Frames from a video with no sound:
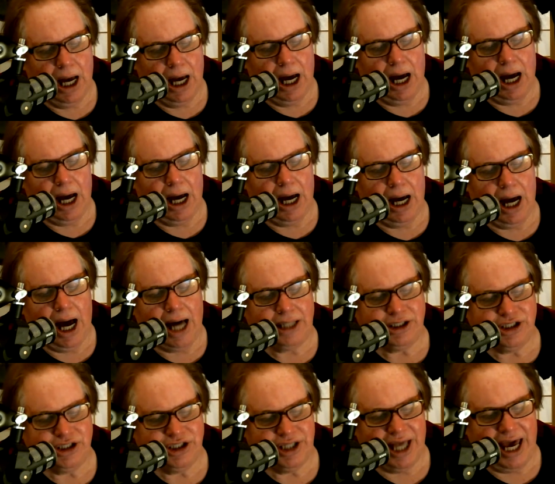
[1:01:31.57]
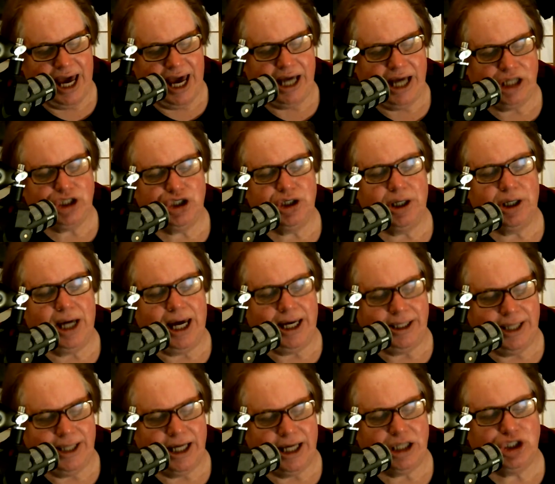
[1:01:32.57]
on stage. He
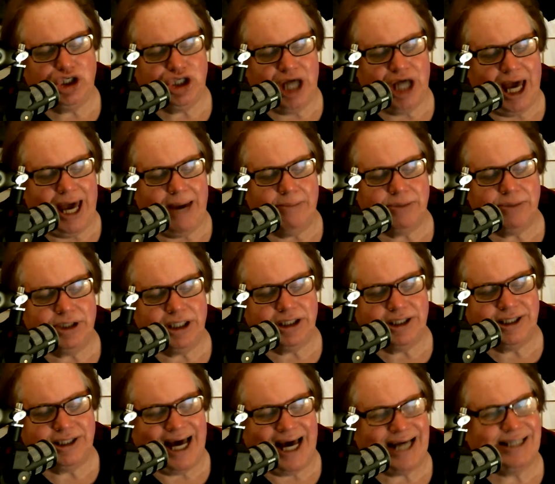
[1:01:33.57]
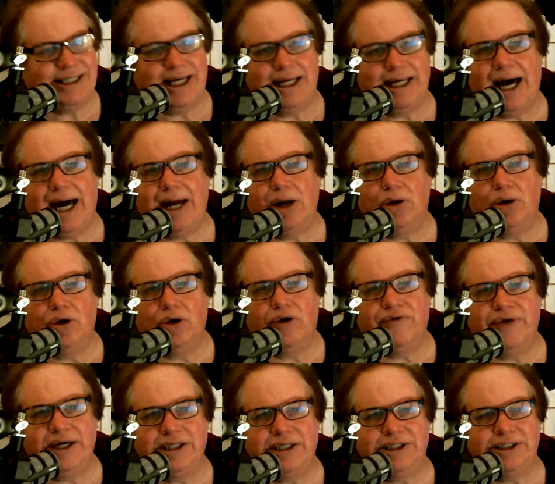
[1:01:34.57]
did. James Sexton. I don't know
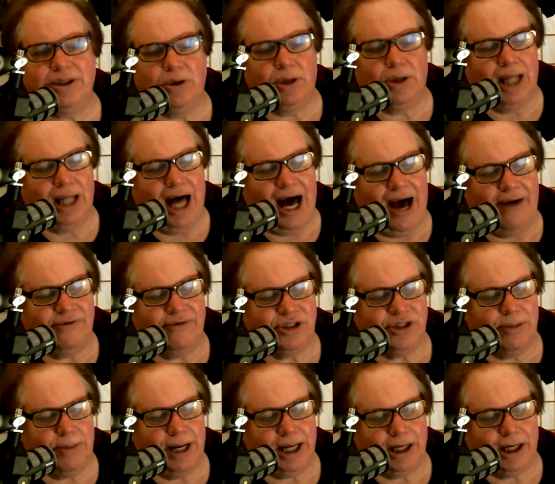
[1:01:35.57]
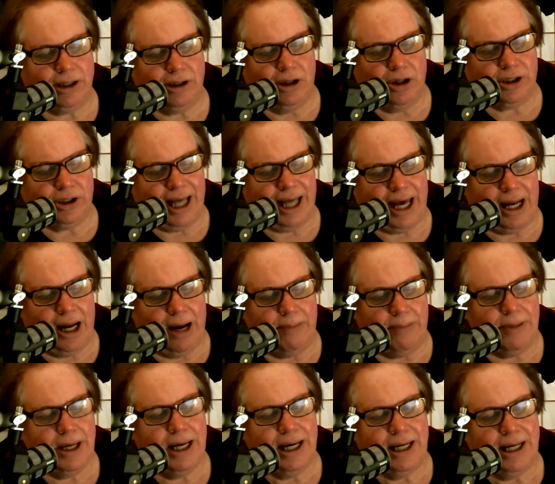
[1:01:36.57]
if he's still alive. Somebody could look that
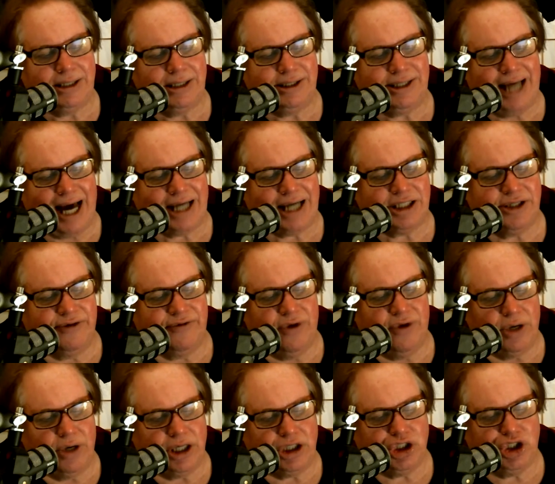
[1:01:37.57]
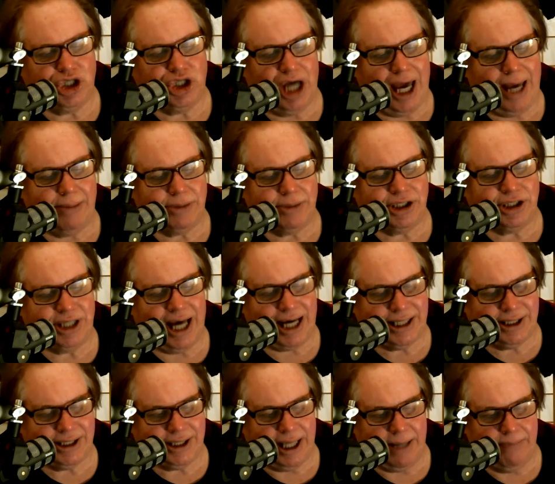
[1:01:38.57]
up. Saxophonist James
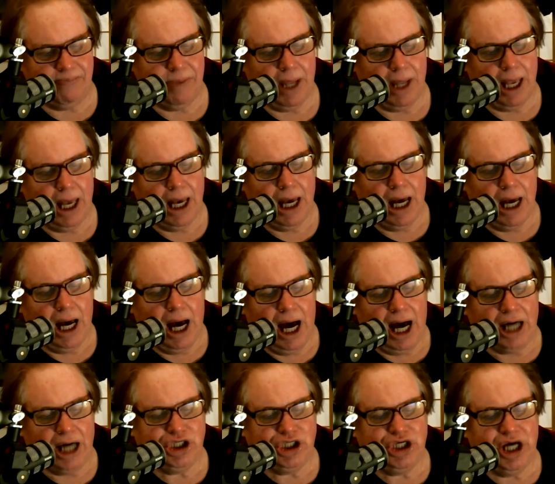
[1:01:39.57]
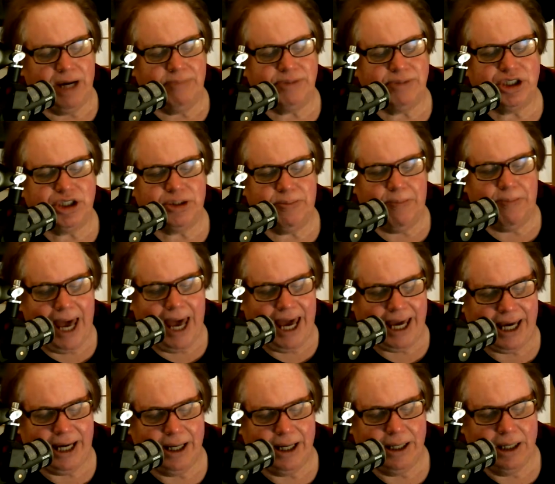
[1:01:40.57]
Sexton. Jim
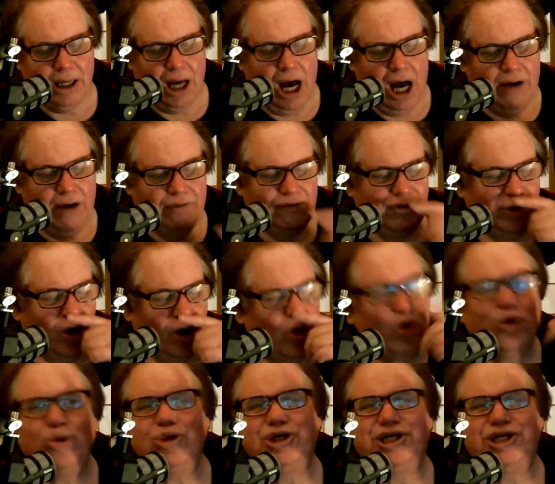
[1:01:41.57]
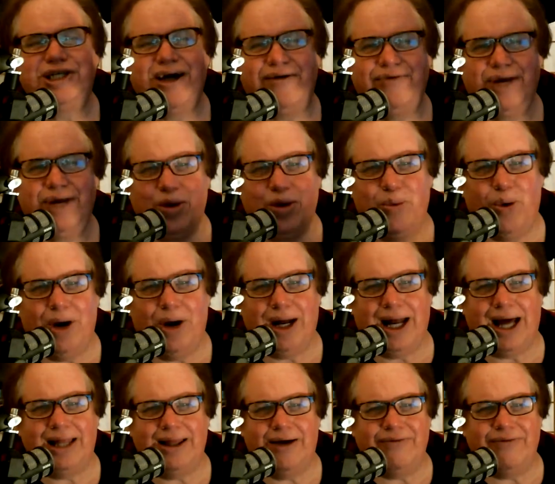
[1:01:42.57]
Spake of Local 71.
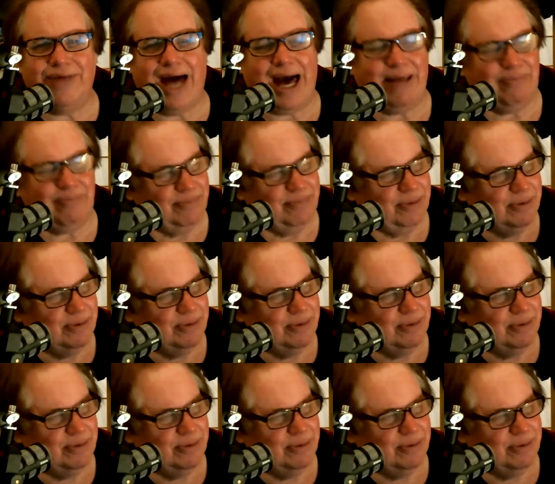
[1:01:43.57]
I love that.